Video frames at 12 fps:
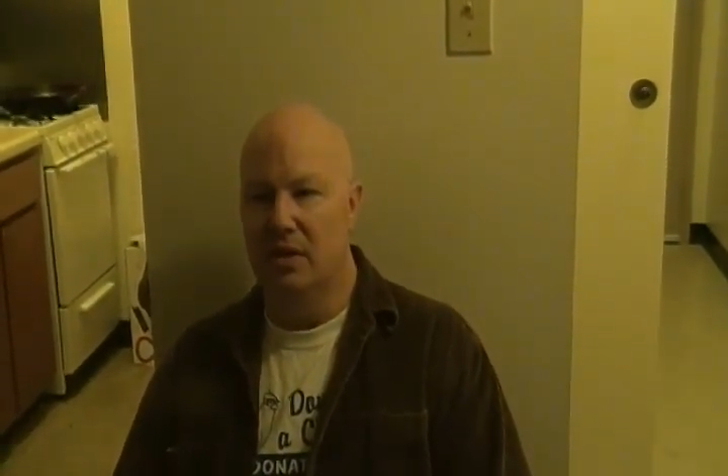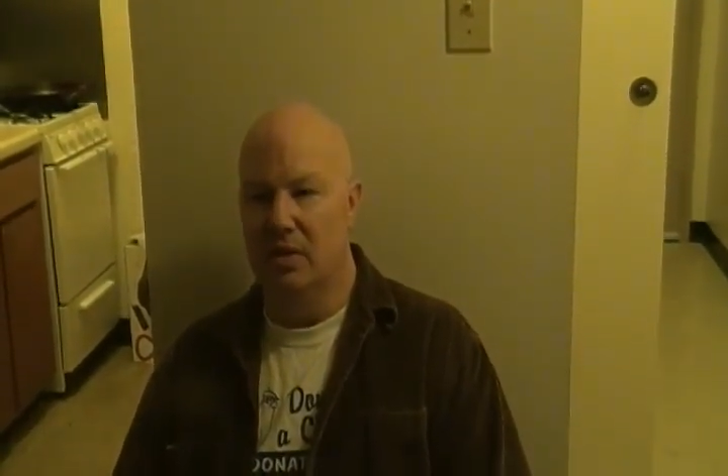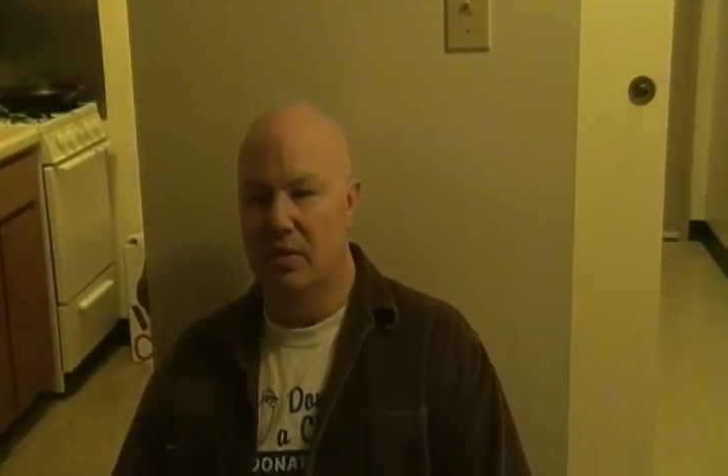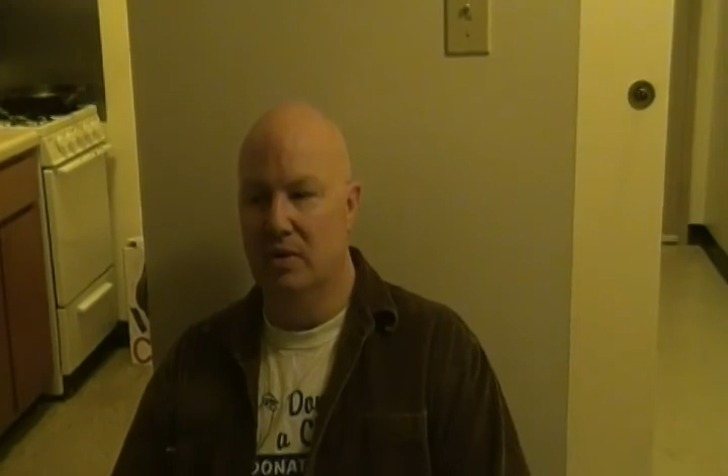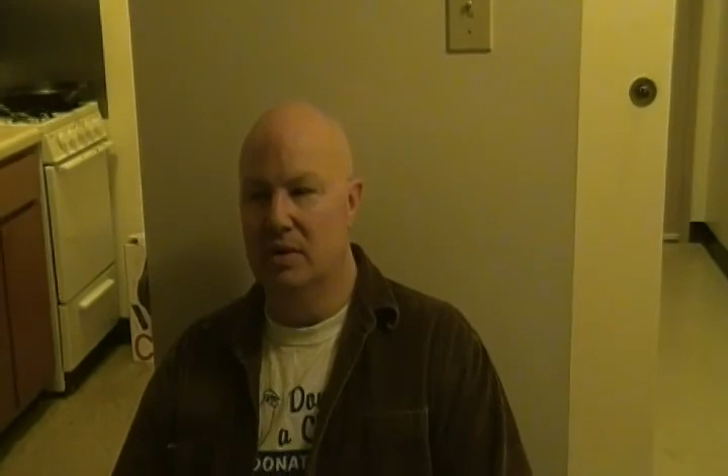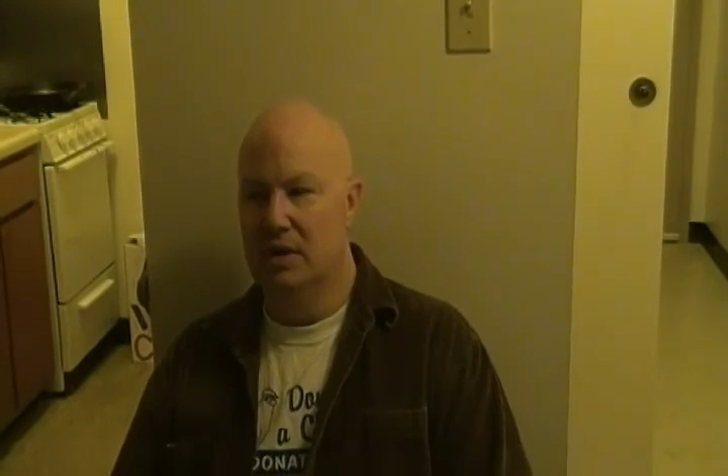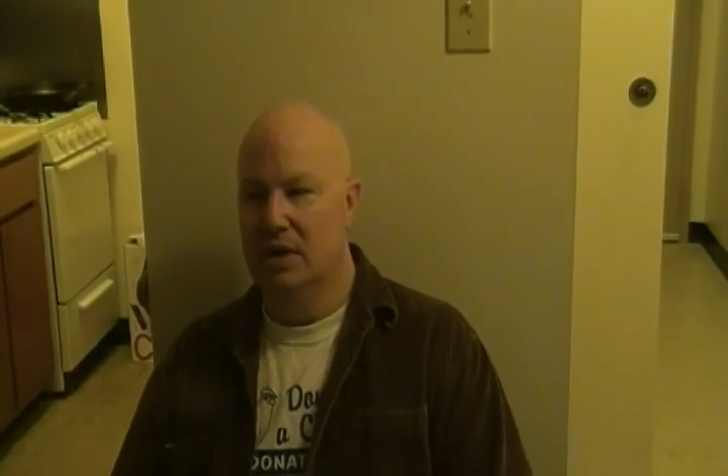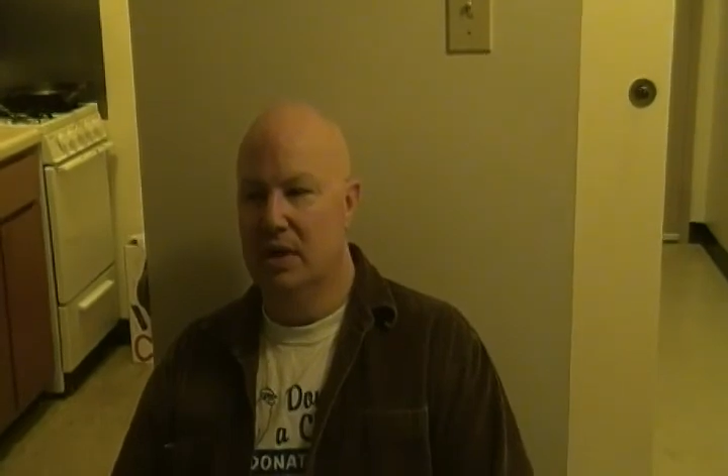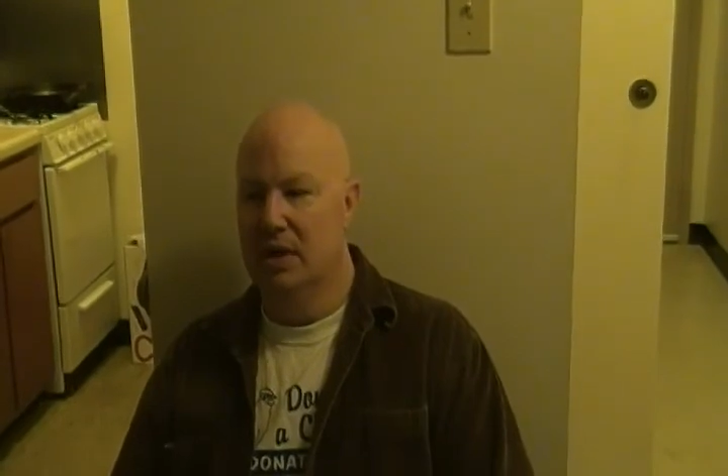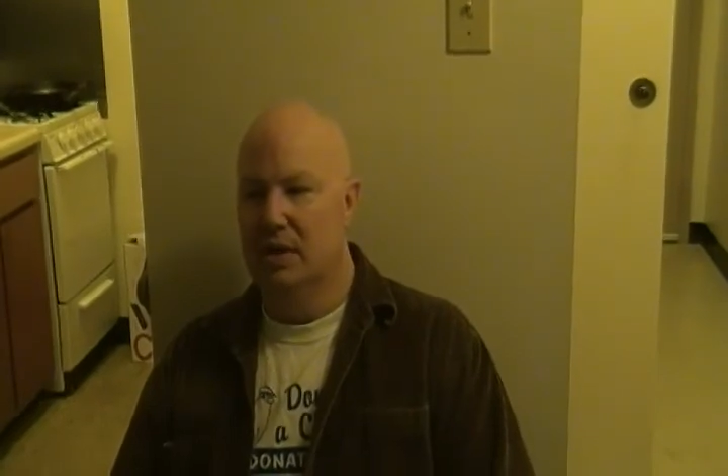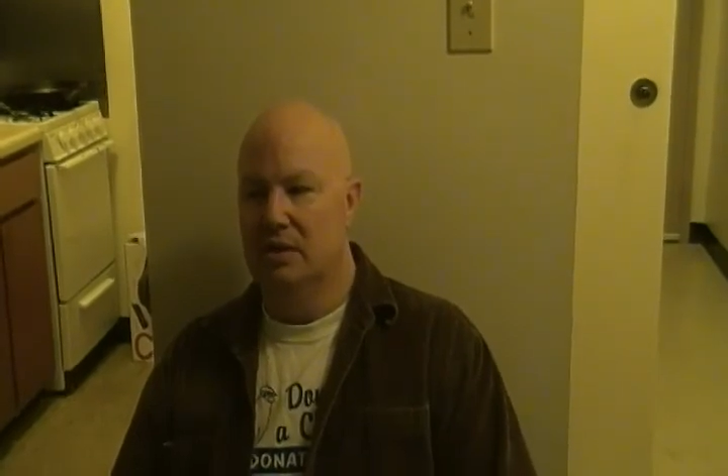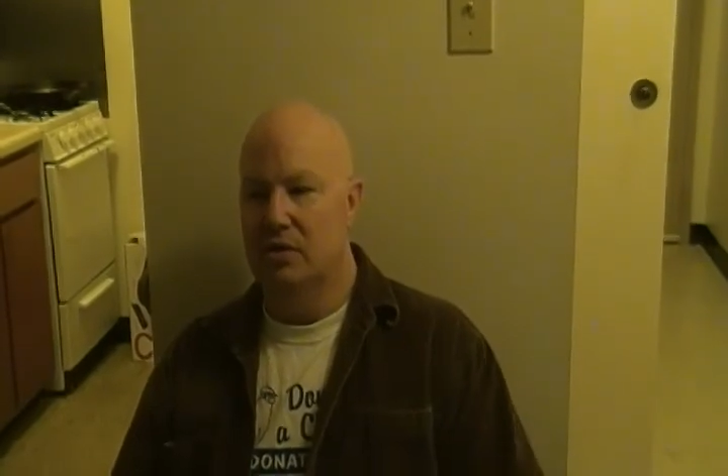you
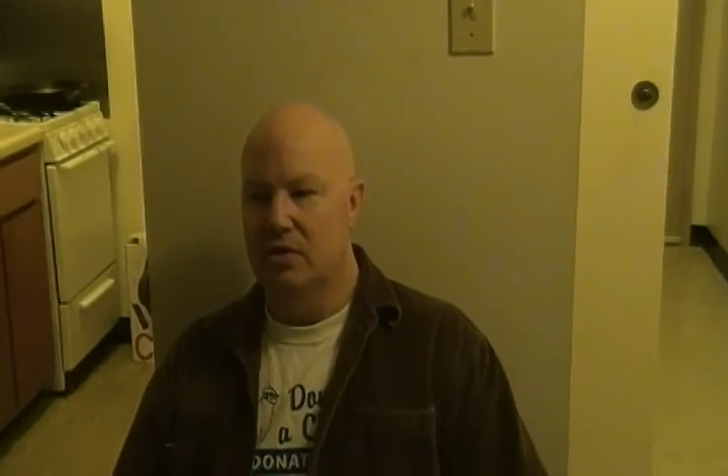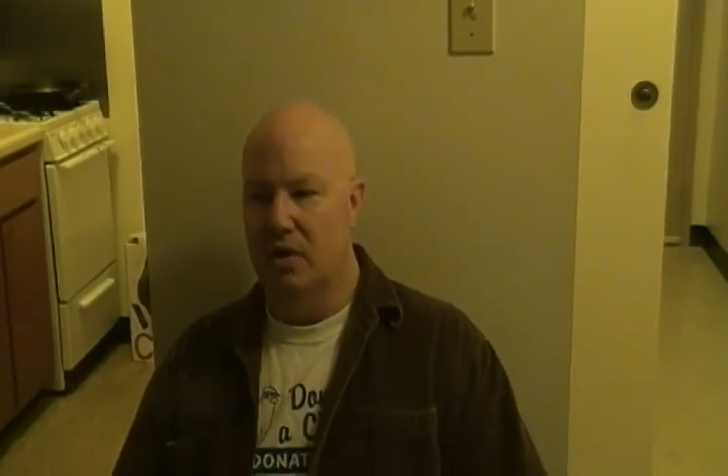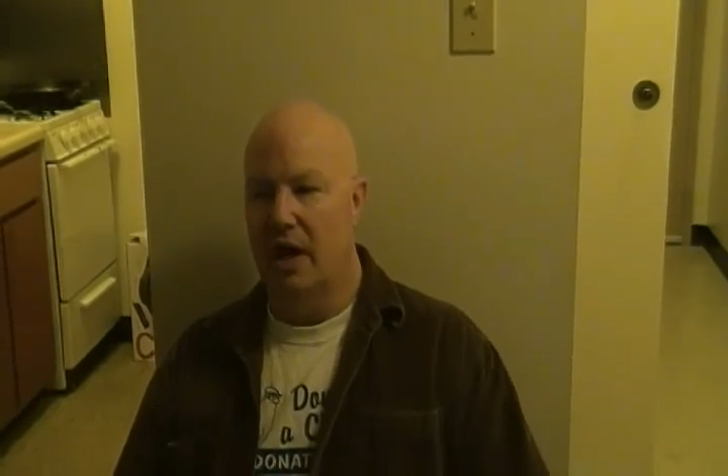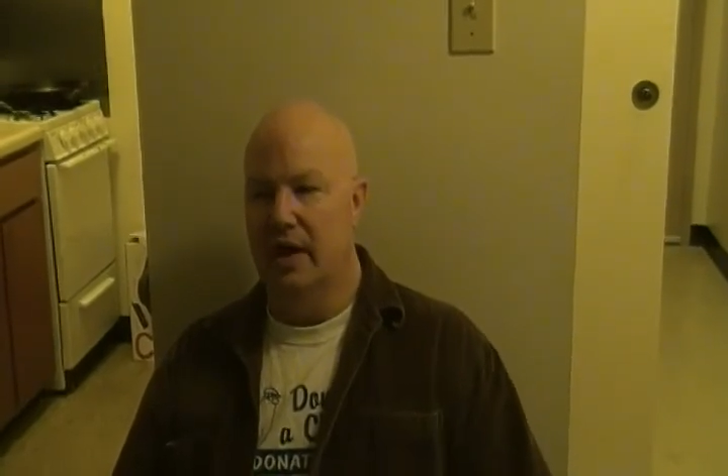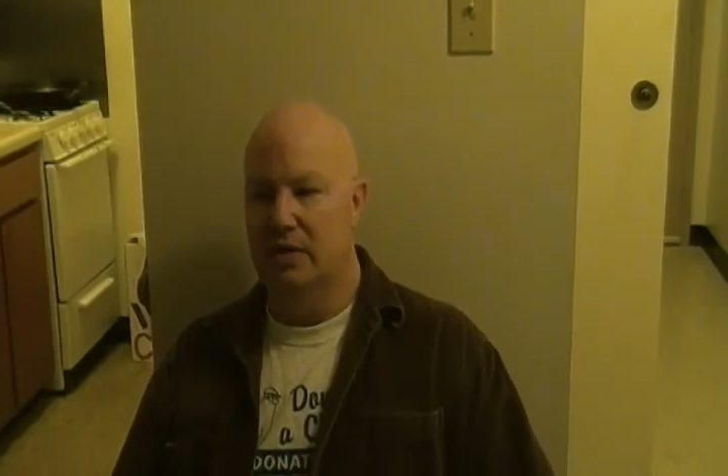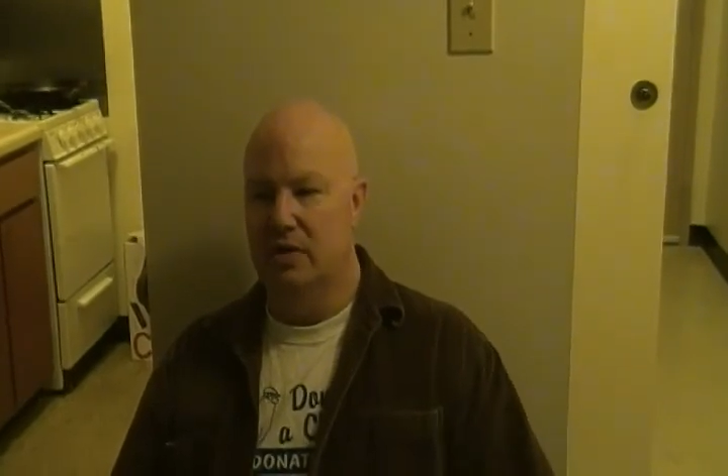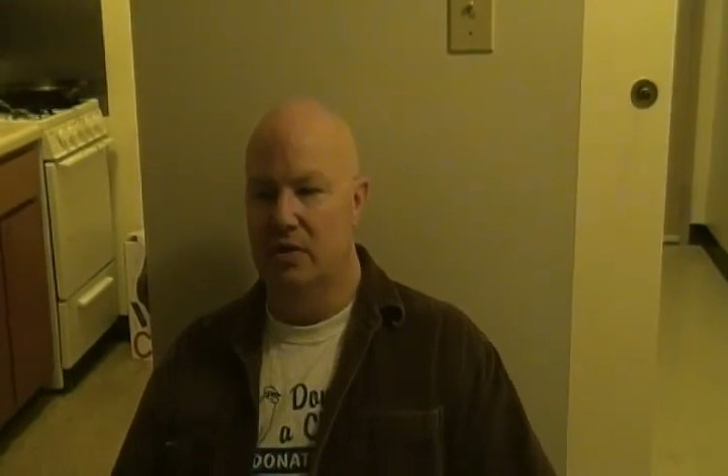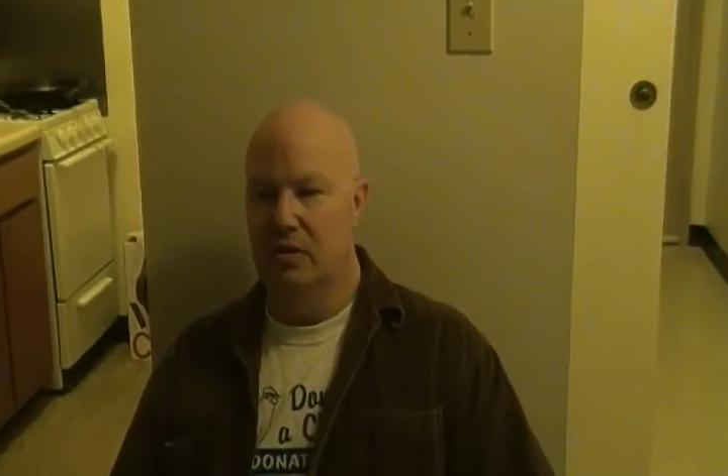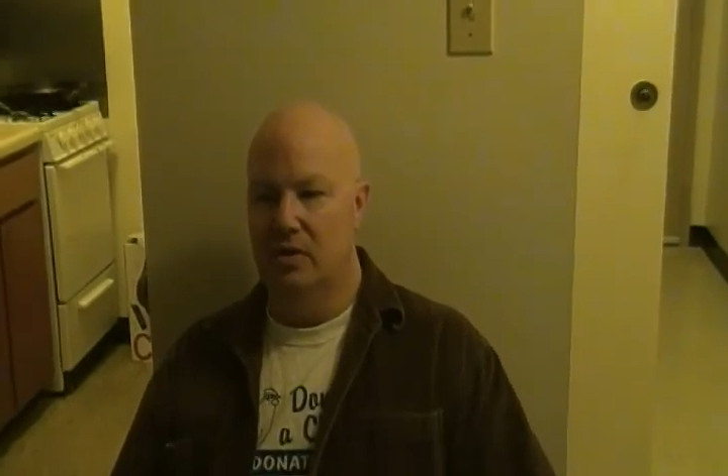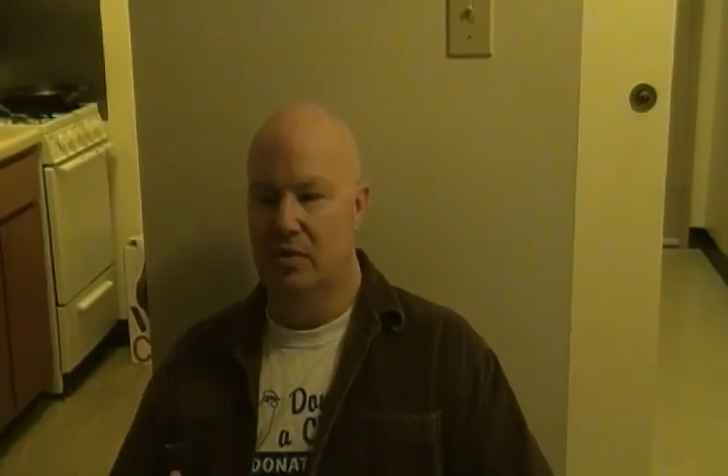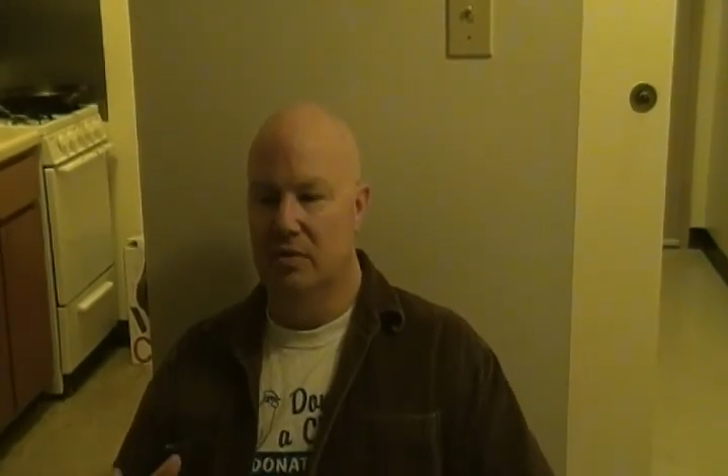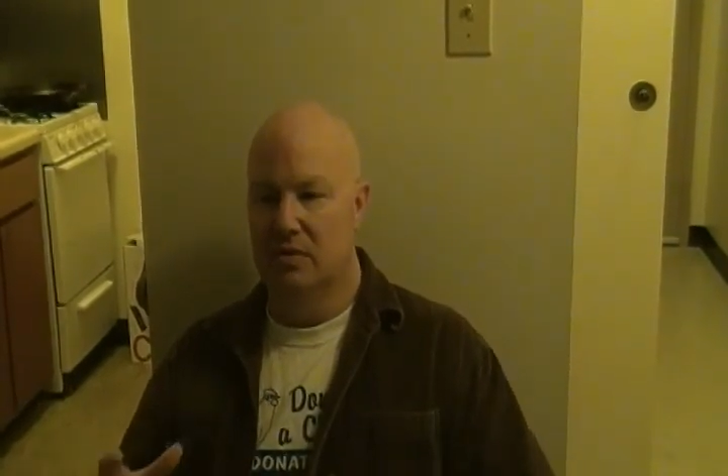try
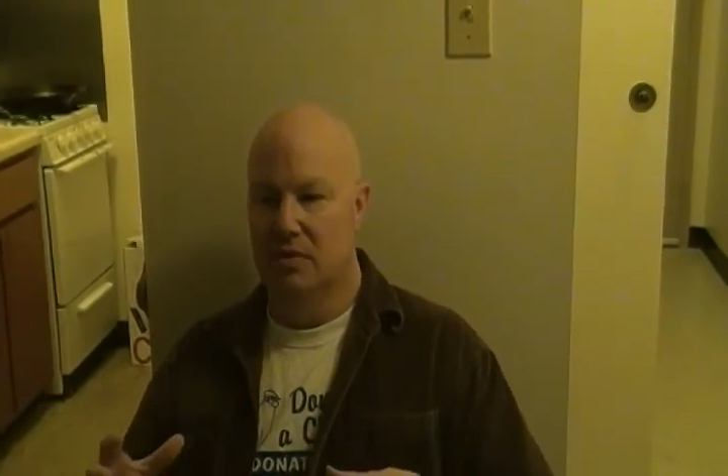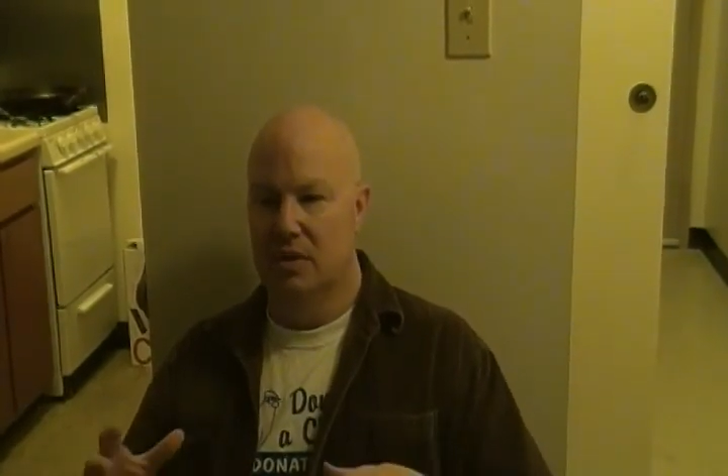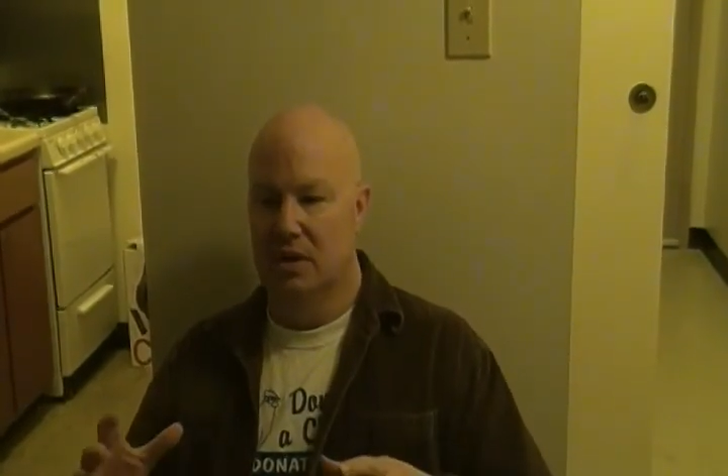to